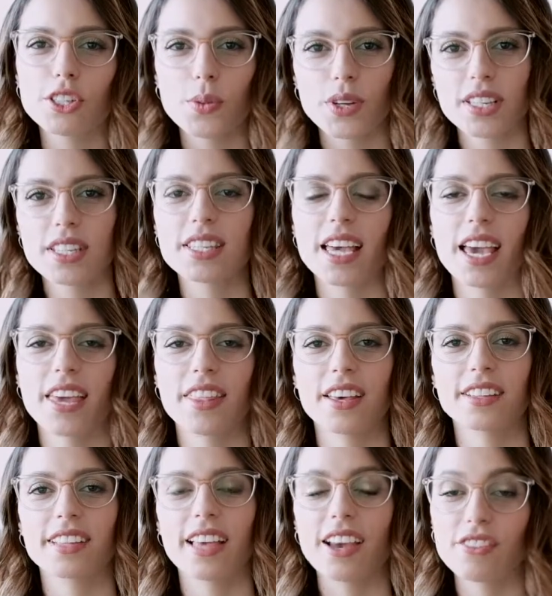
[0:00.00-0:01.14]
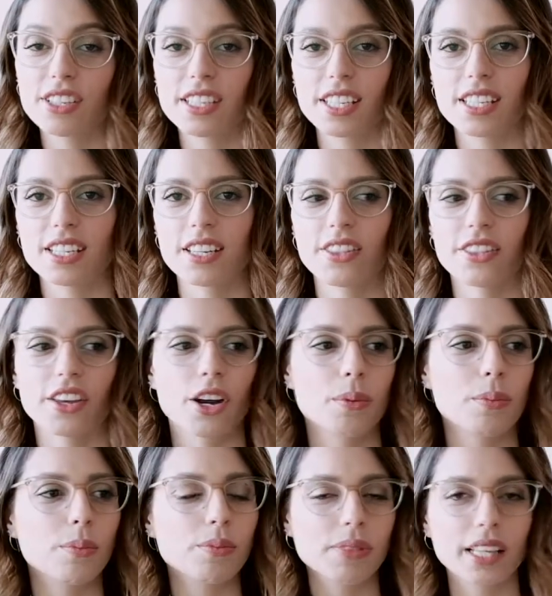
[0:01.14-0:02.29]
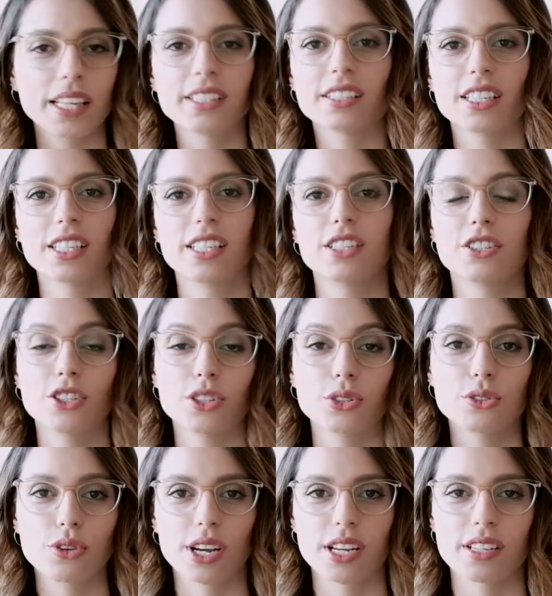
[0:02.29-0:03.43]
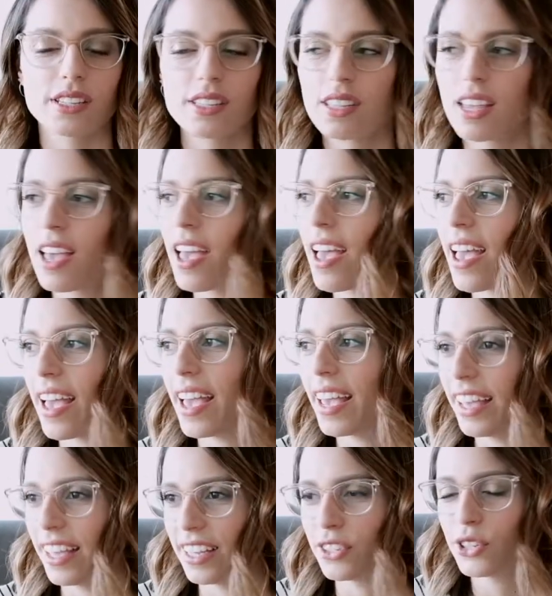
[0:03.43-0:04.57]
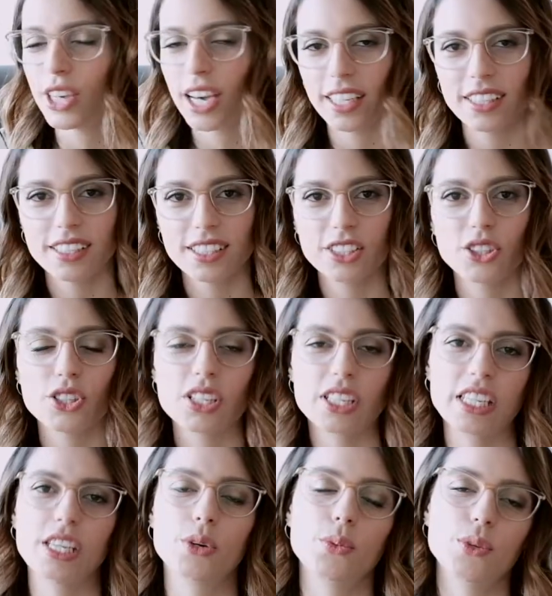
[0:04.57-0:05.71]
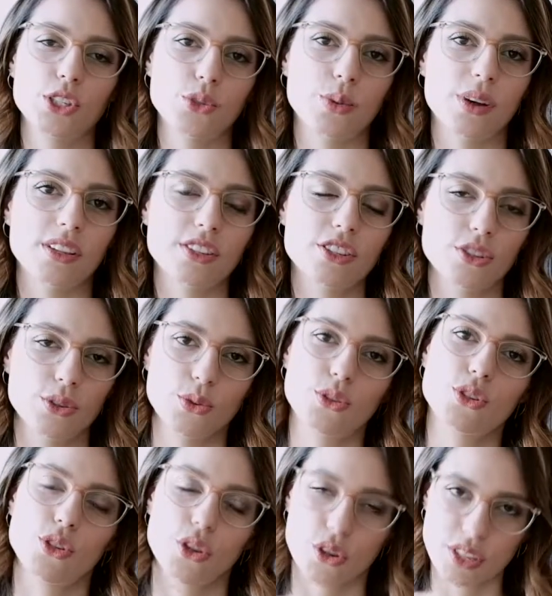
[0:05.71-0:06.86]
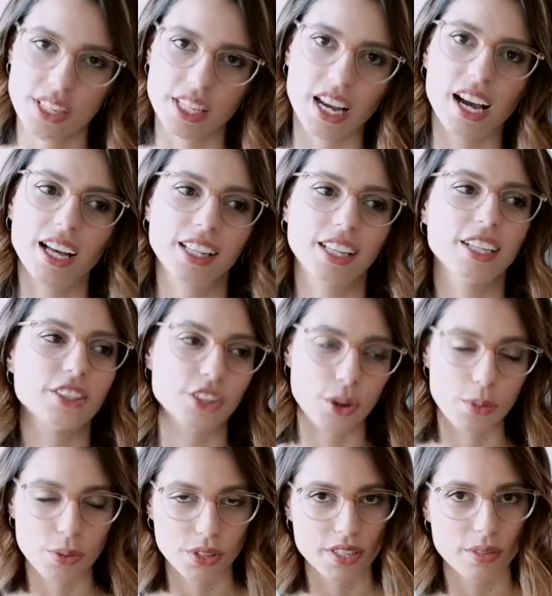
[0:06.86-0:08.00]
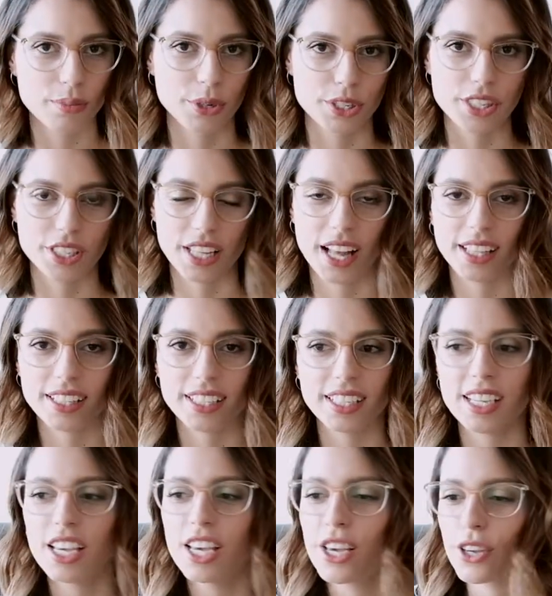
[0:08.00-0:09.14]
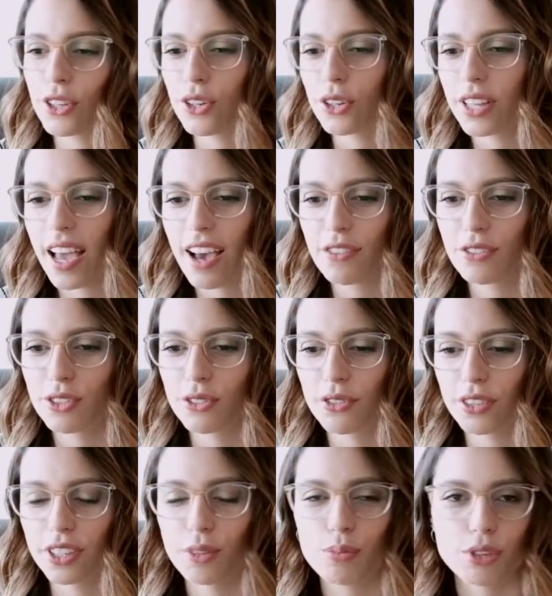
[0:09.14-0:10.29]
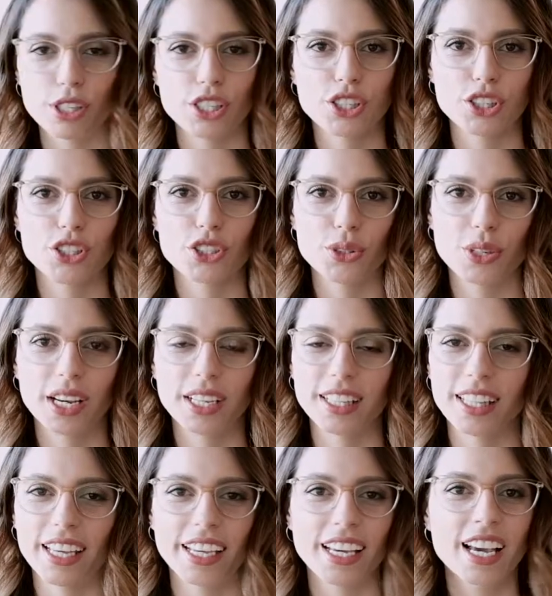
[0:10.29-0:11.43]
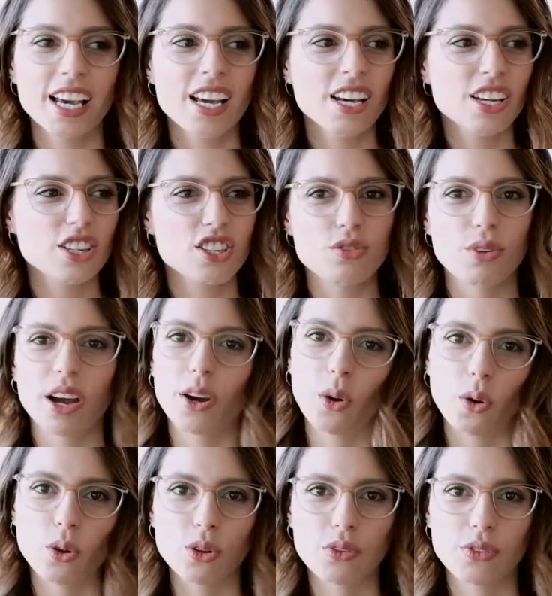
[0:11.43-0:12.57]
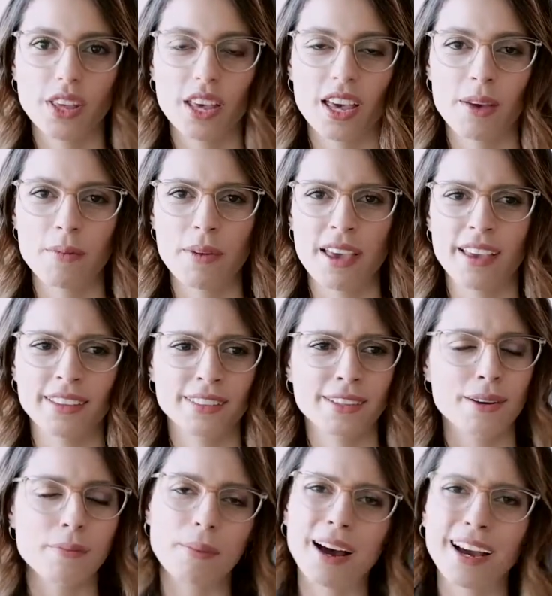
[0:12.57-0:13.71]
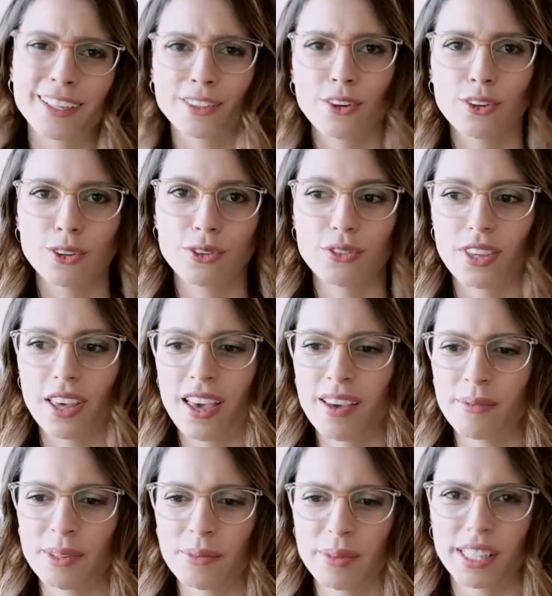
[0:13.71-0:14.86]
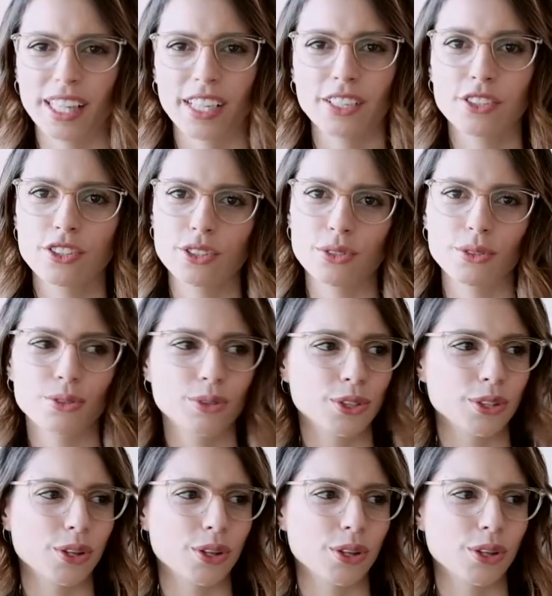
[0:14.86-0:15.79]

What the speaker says: I want to say that every season there are plenty new trends, and you kind of need to see which one suits your style and your personality. You don't have to feel pressure to kind of like try all of them and combine all of them and be like too,